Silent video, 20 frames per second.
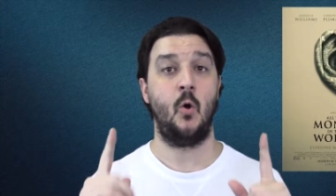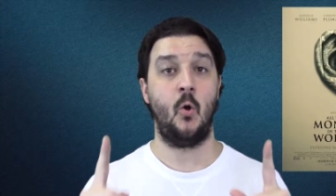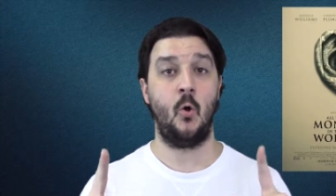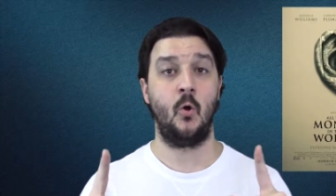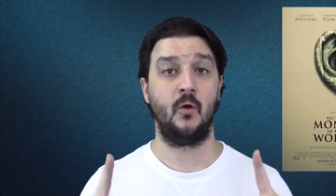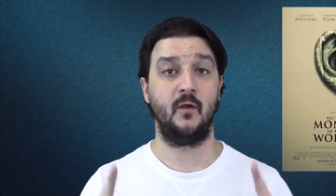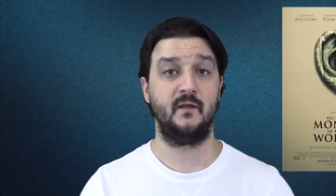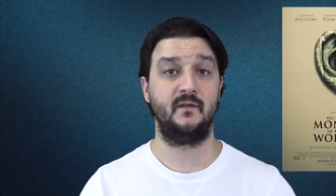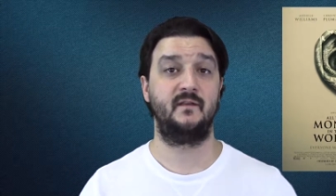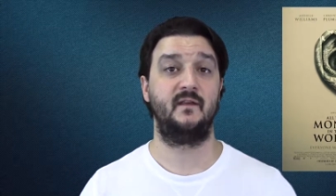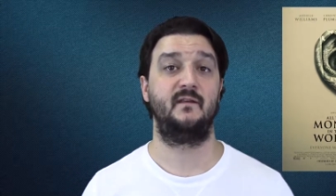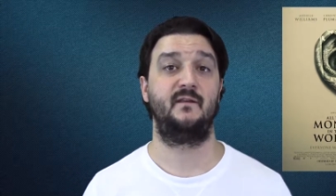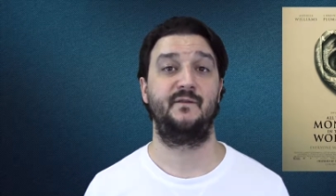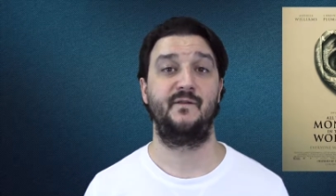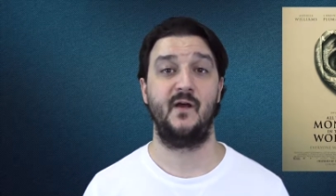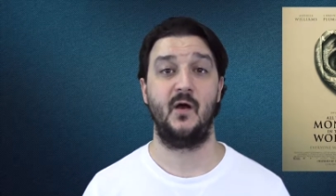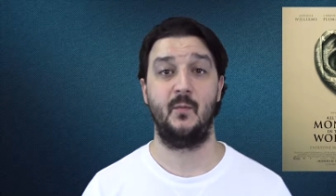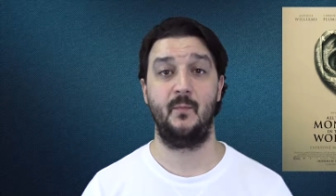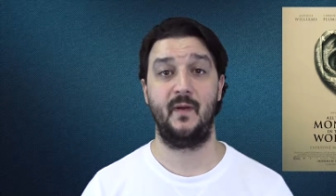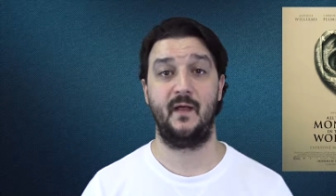or is this
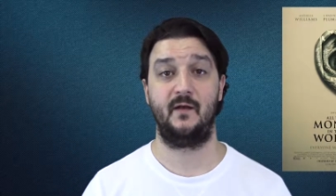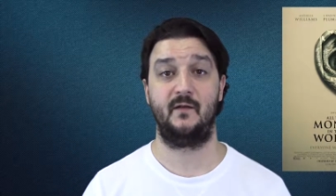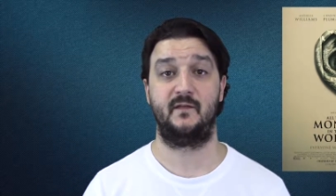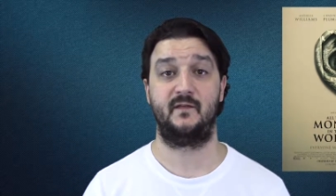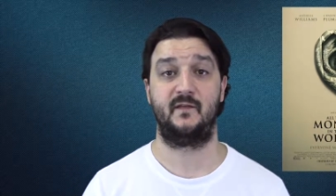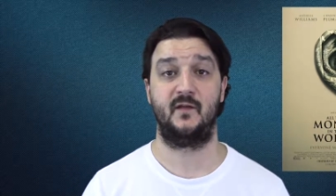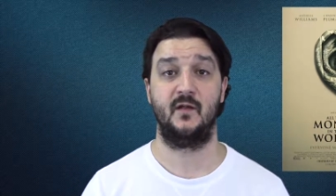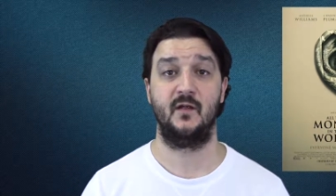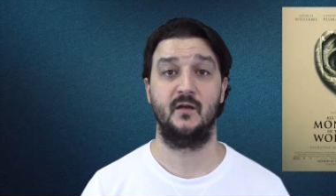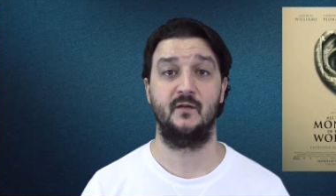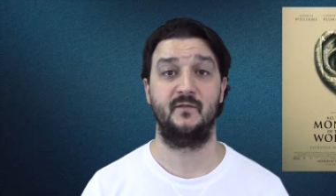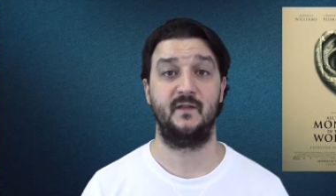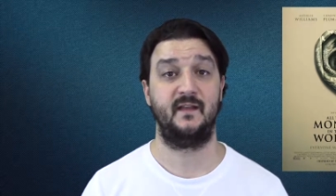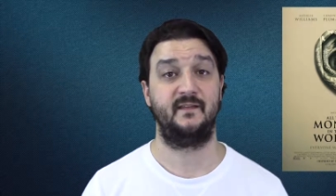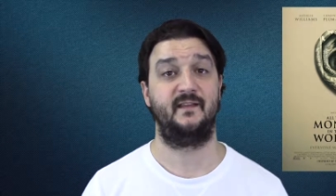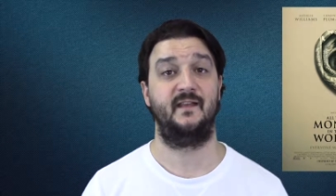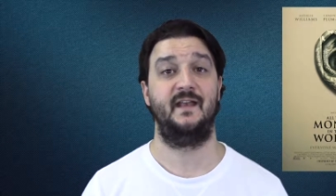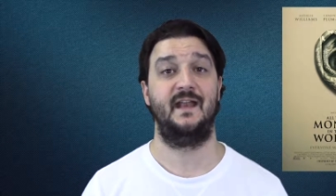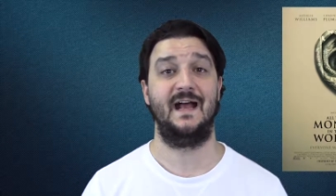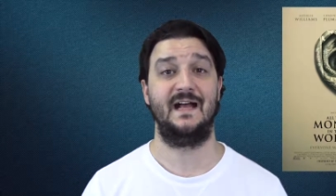film better served
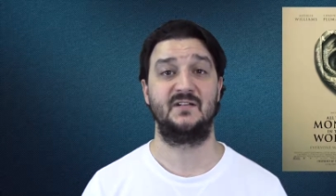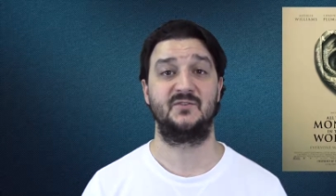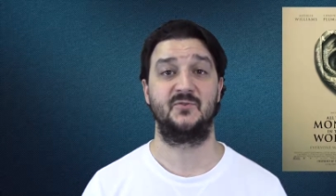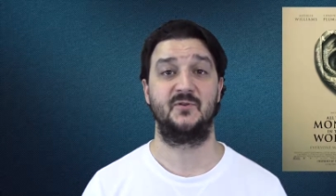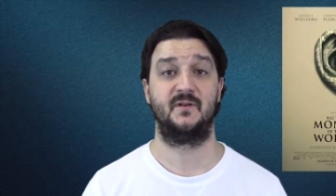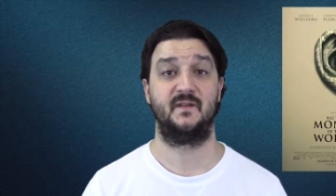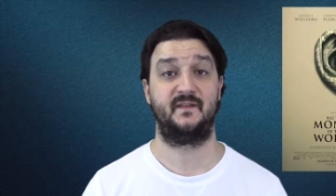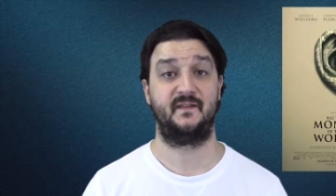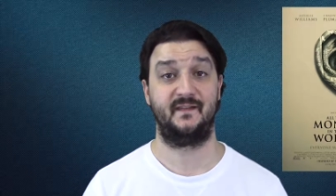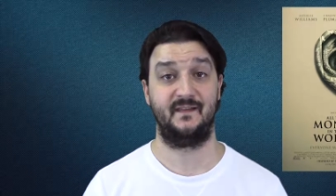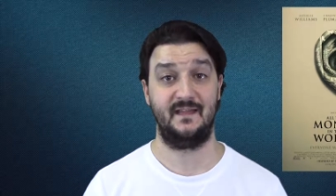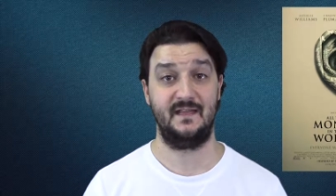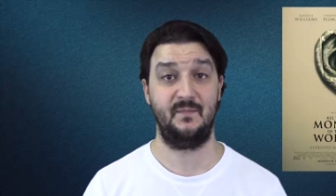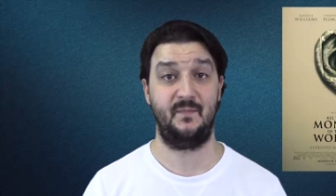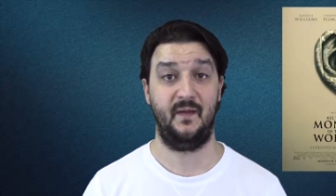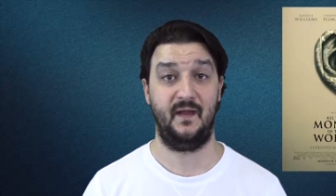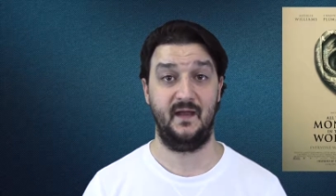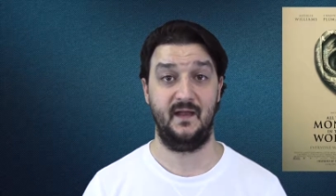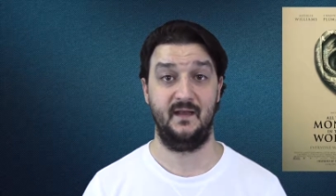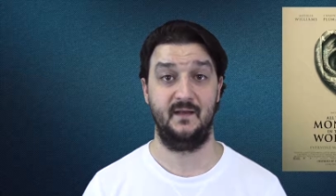as a natural
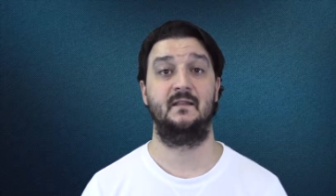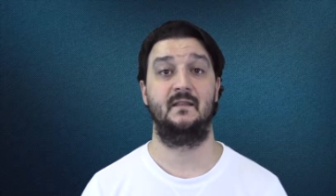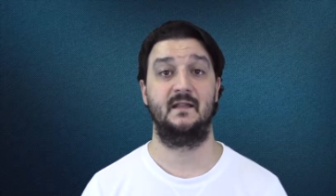sleep aid?